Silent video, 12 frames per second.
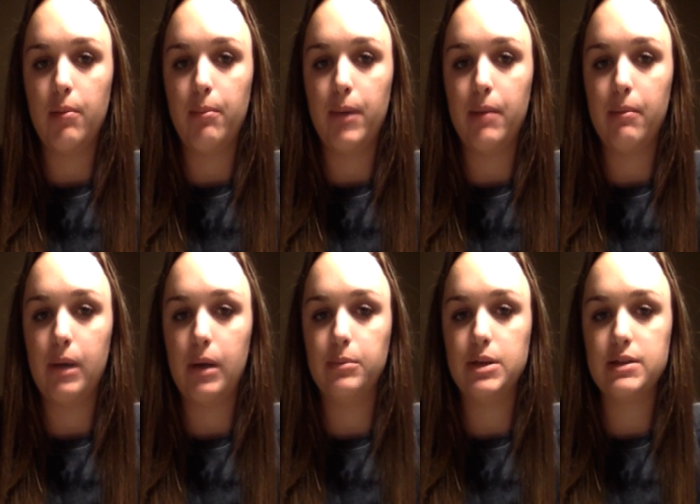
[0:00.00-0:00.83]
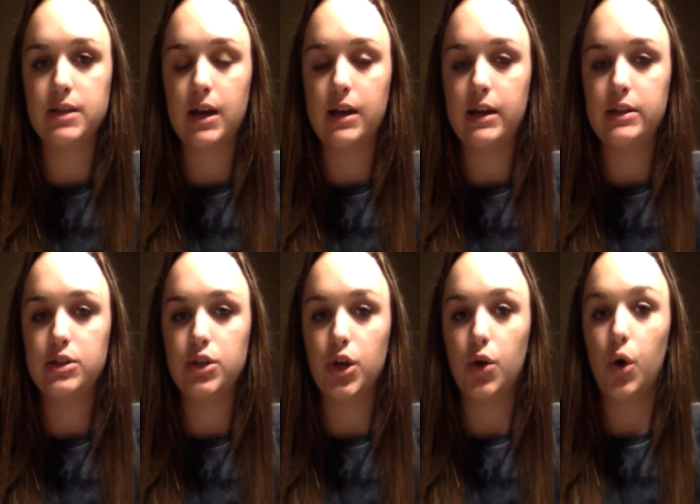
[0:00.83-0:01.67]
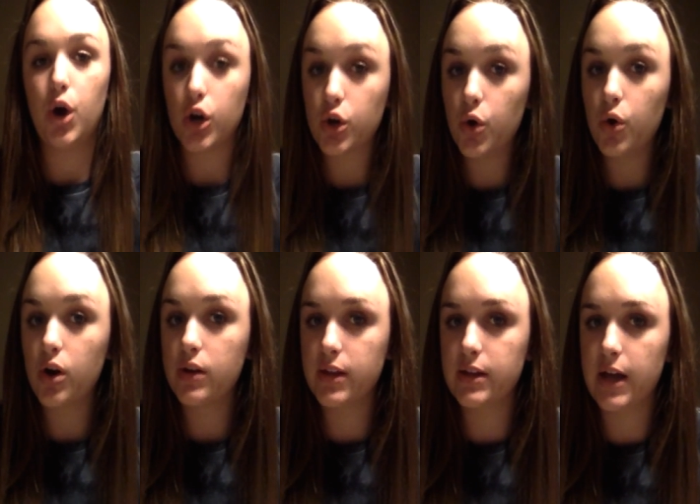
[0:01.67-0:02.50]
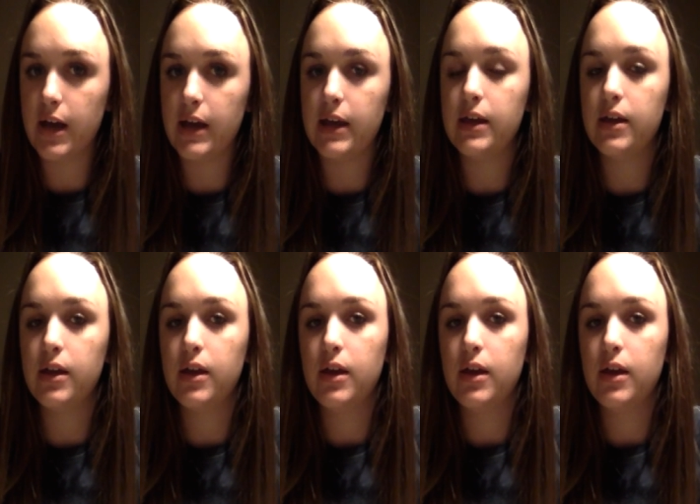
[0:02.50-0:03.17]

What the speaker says: My mom decided to go hardcore on the diet